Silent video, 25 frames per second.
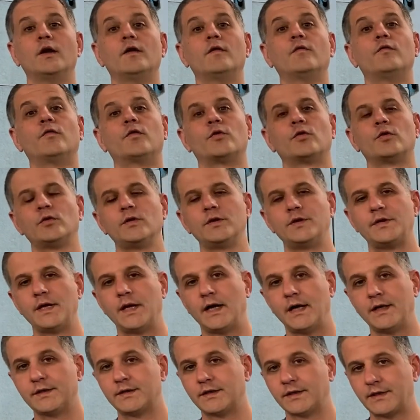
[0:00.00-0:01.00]
For all the
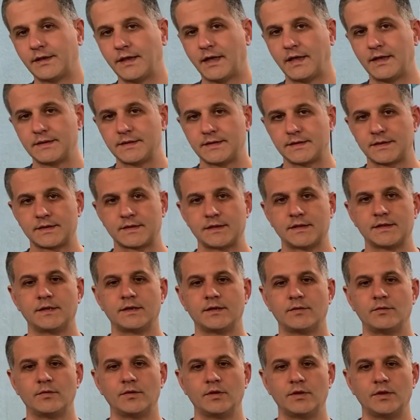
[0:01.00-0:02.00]
other tasks,
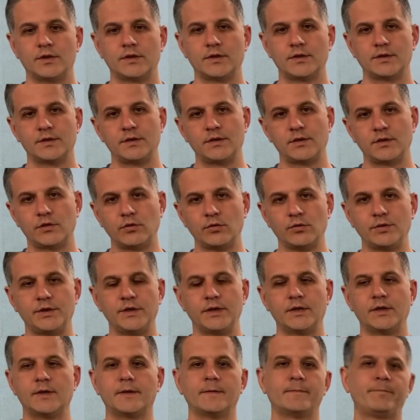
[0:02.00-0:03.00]

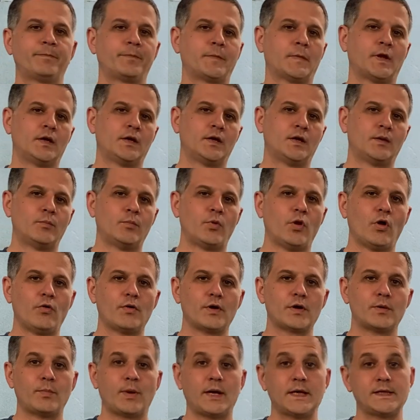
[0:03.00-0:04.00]
including
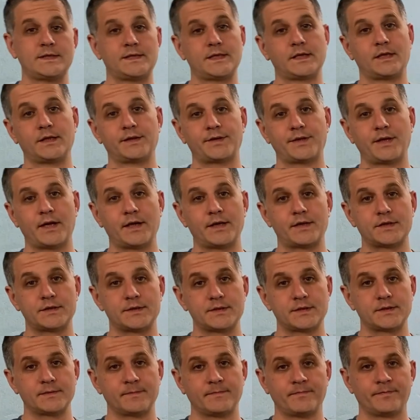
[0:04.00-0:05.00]
blowing bicycle
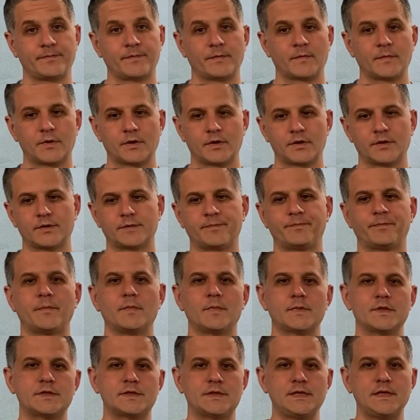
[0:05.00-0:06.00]
tires,
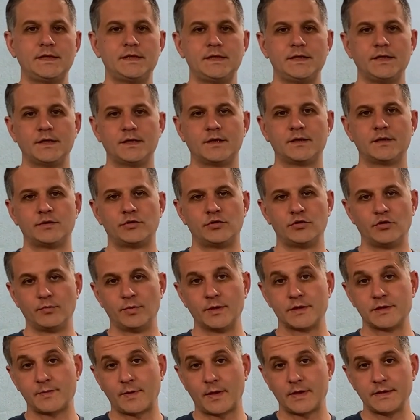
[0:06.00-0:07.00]
seating
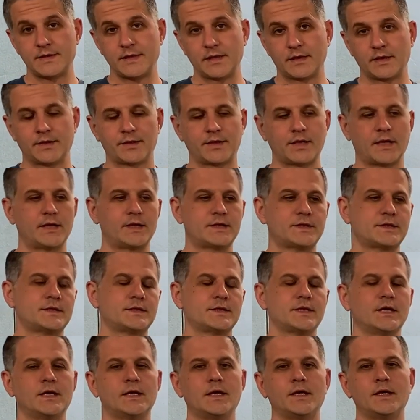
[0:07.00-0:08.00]
tubeless bicycle
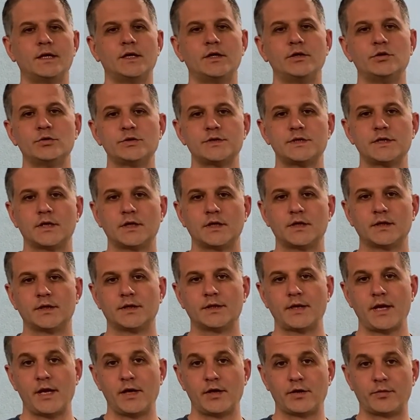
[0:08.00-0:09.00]
tires, using
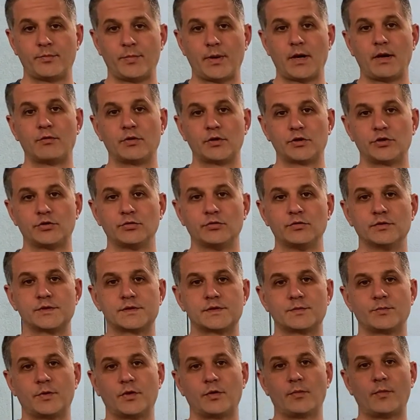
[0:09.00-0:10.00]
air power
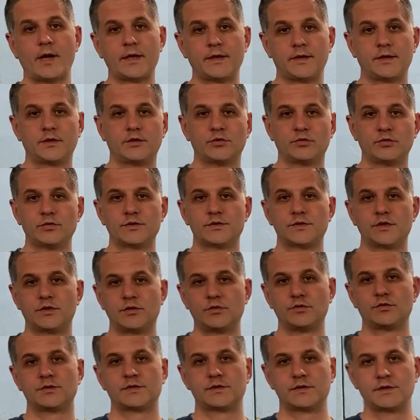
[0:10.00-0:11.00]
tools, pneumatic tools that
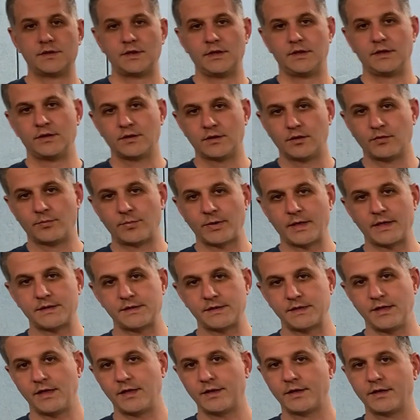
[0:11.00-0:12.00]
use the
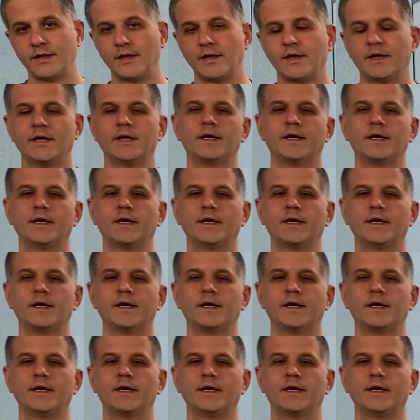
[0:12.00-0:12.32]
compressed air,